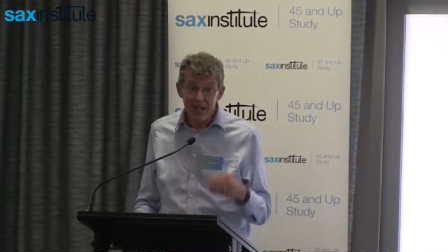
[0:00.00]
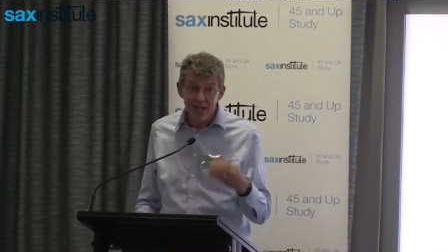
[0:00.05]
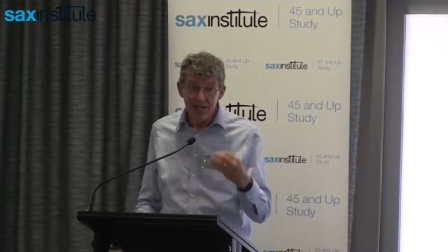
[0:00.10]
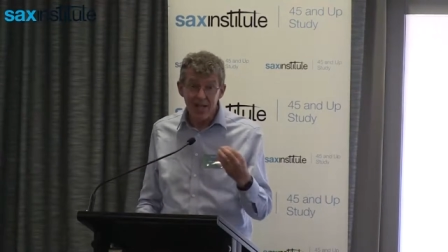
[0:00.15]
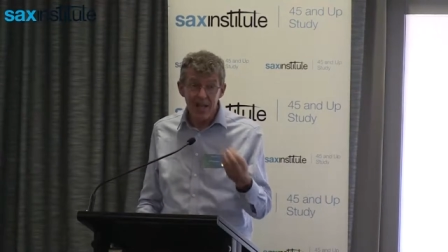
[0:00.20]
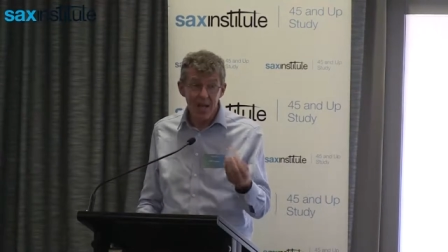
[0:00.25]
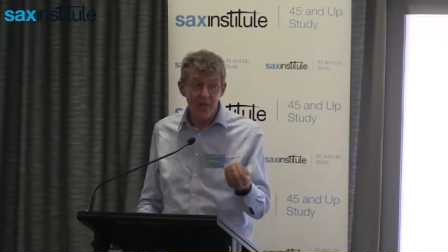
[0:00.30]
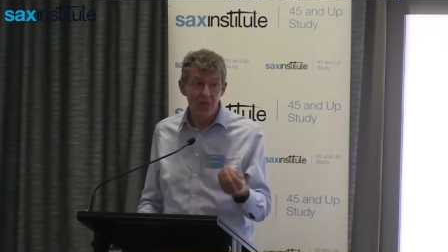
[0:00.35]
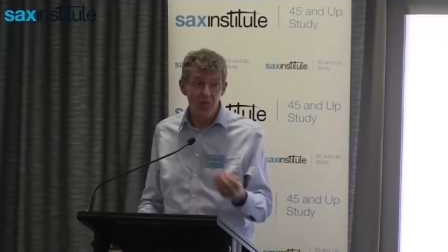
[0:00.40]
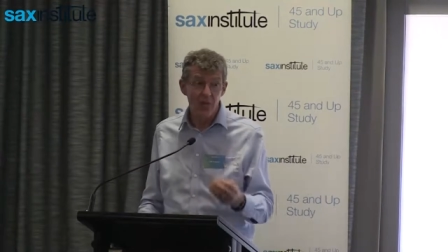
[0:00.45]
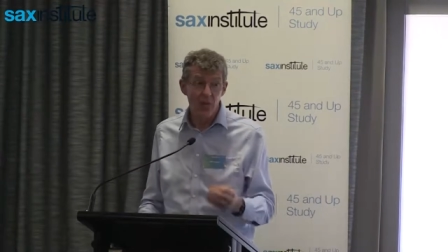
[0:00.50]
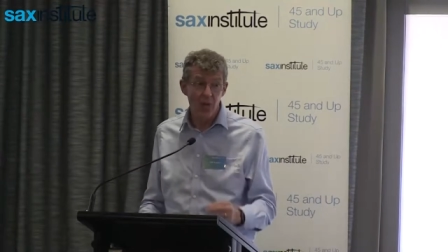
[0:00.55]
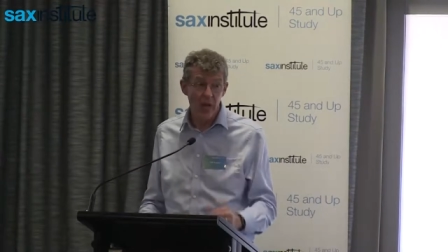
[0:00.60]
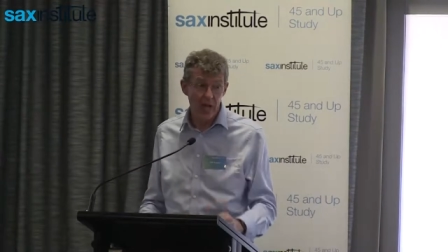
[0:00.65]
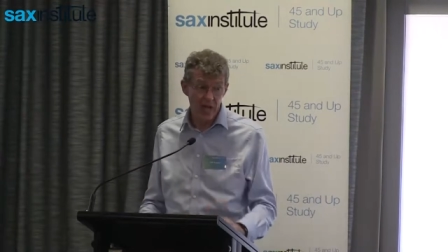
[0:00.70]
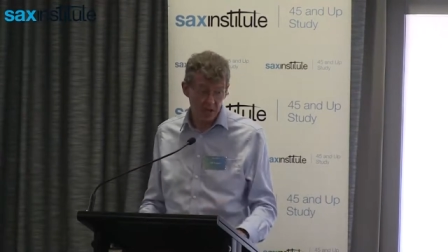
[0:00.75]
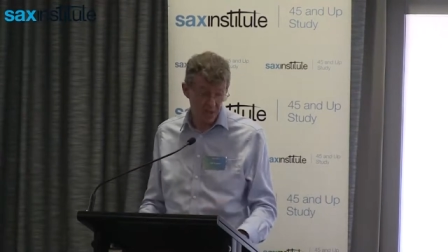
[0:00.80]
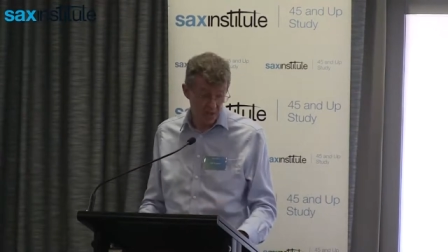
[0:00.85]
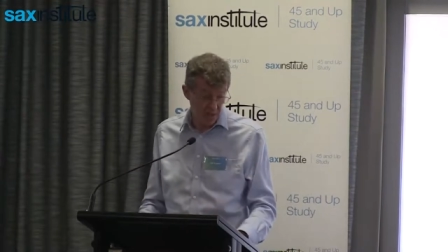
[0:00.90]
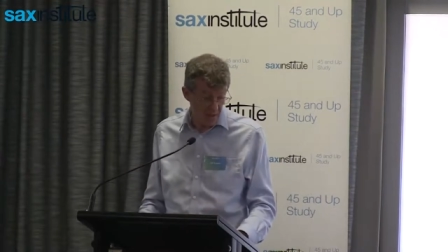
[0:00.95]

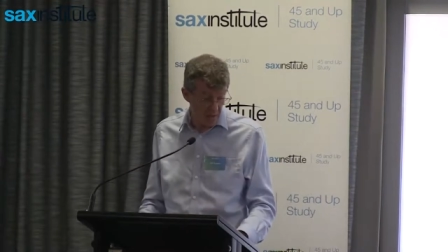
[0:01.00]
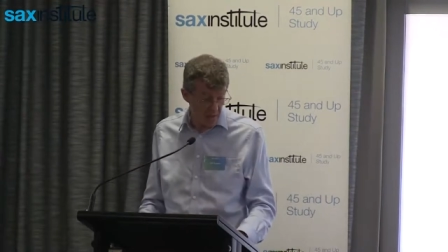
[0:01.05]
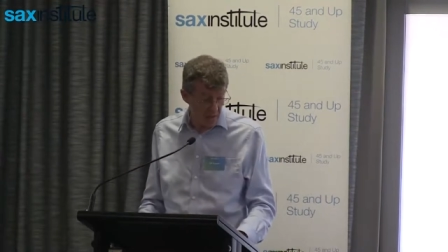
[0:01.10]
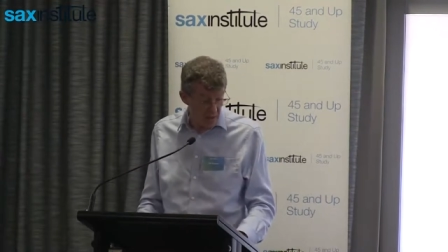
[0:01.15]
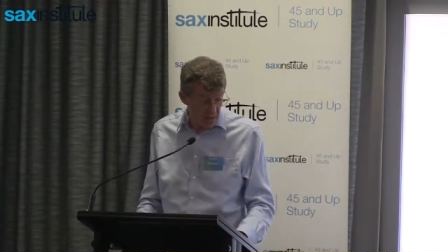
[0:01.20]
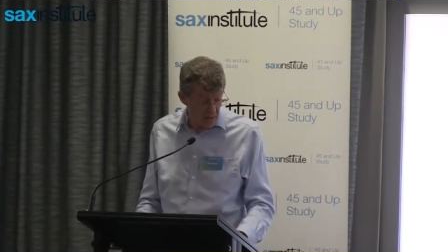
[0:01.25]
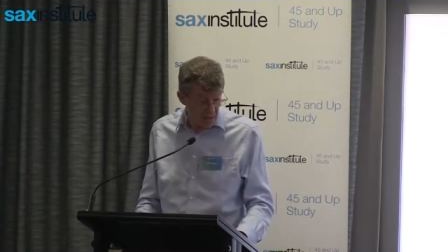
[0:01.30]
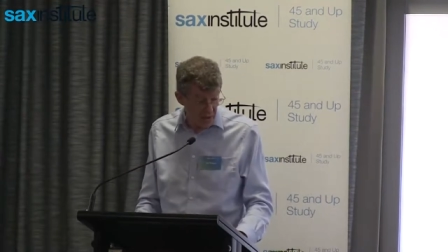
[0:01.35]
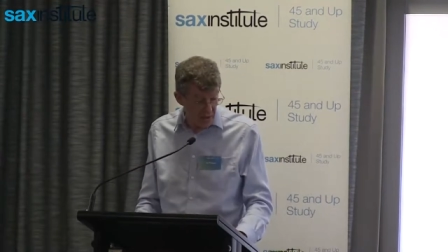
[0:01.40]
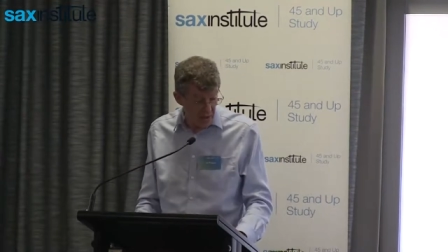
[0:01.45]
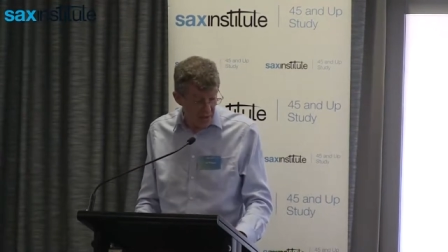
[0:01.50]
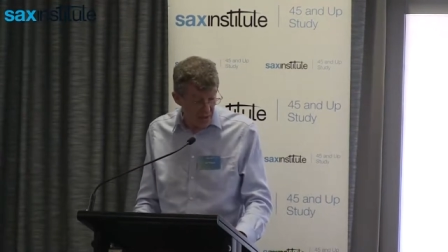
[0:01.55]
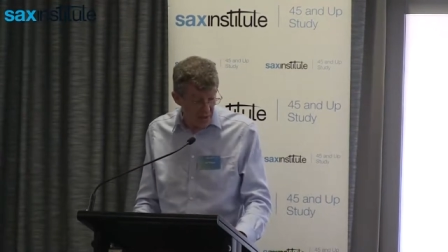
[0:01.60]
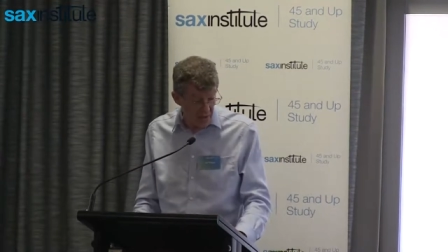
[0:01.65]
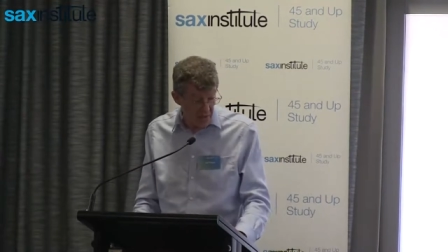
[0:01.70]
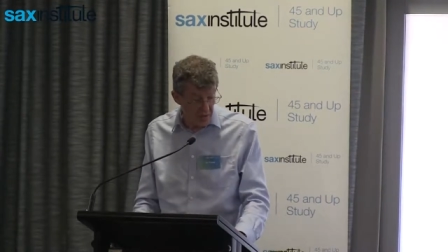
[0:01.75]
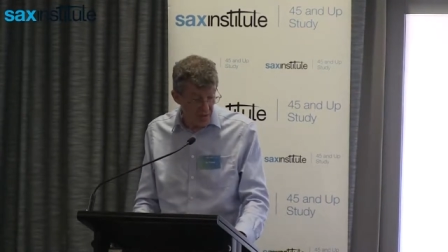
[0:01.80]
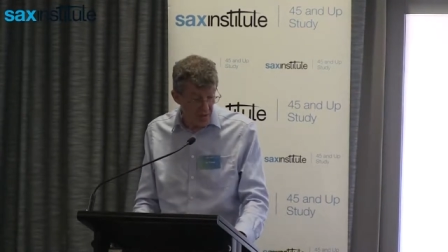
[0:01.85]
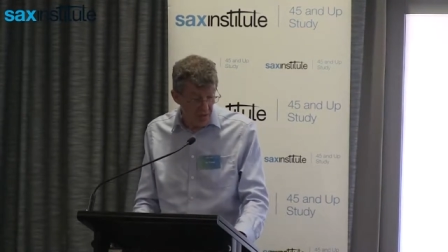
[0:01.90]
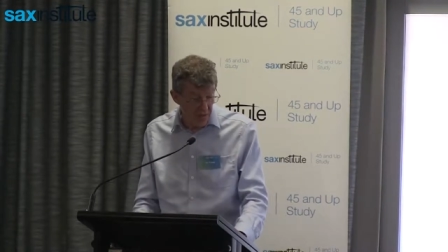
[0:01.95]
Nevertheless,
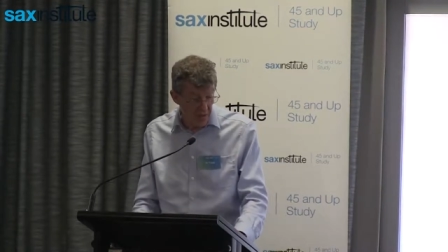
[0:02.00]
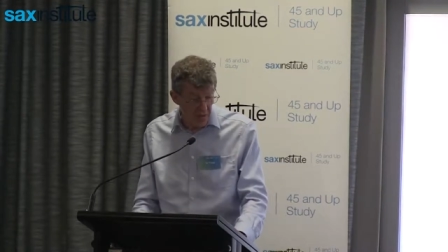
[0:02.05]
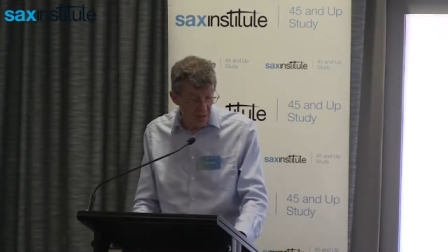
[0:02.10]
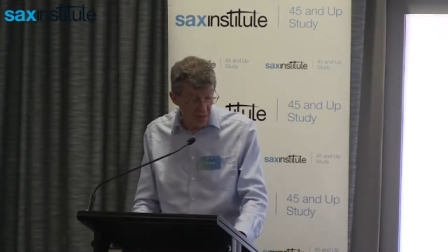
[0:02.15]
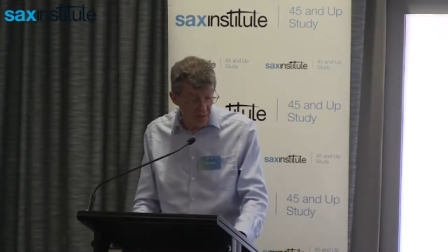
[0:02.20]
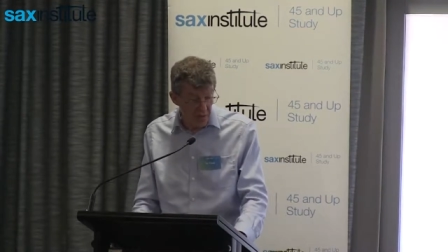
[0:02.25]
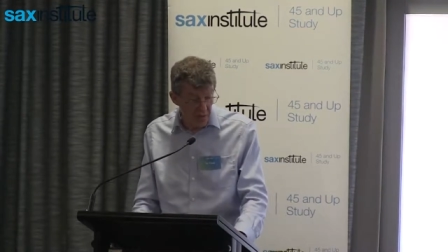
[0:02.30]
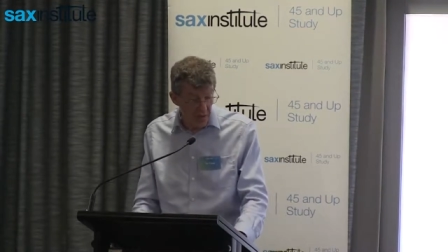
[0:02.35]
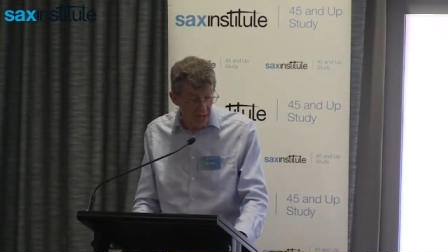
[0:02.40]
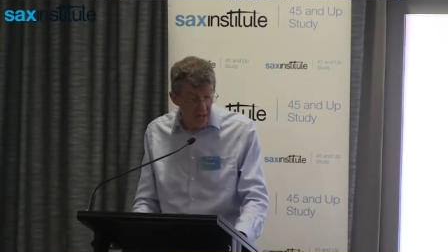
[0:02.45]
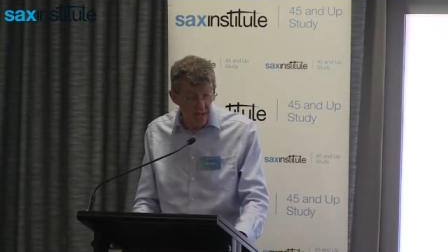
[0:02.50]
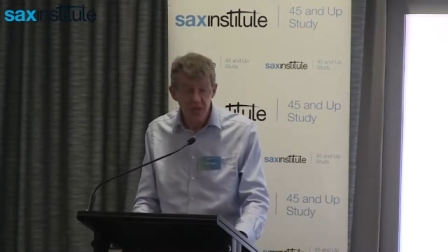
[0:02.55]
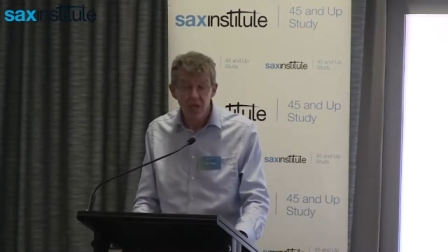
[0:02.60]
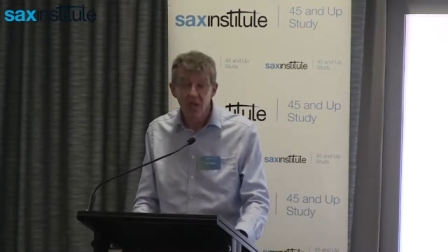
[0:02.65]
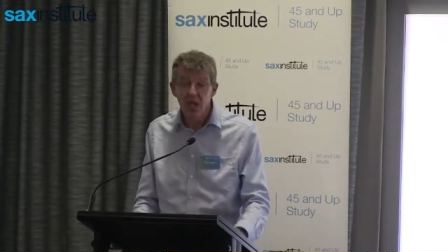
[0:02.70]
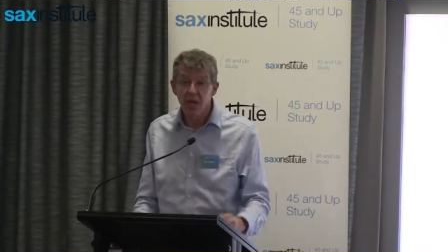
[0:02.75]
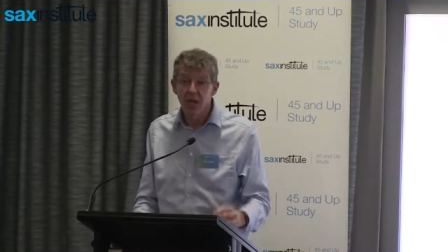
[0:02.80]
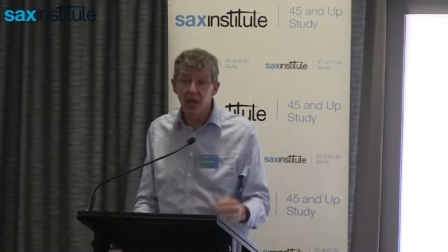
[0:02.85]
3,900 deaths